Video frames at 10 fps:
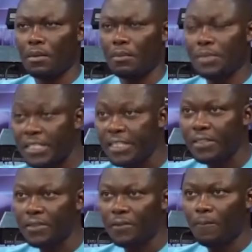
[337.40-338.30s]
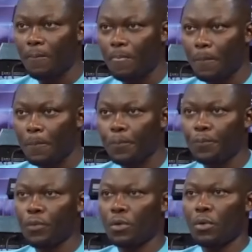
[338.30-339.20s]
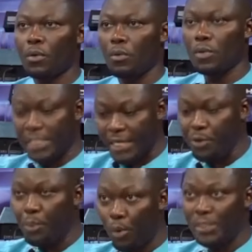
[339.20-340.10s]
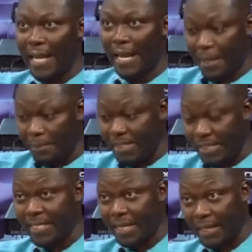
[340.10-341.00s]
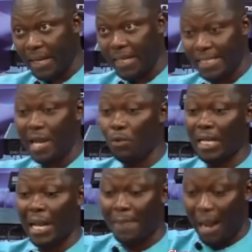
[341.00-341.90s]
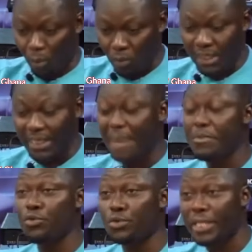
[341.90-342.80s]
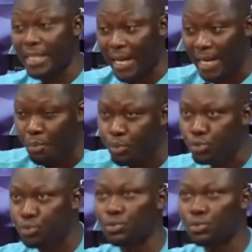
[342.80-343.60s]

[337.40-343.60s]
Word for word: Lizzy, it's a reporter Airbus is here now. Yes, I collab. Me na me na kaput.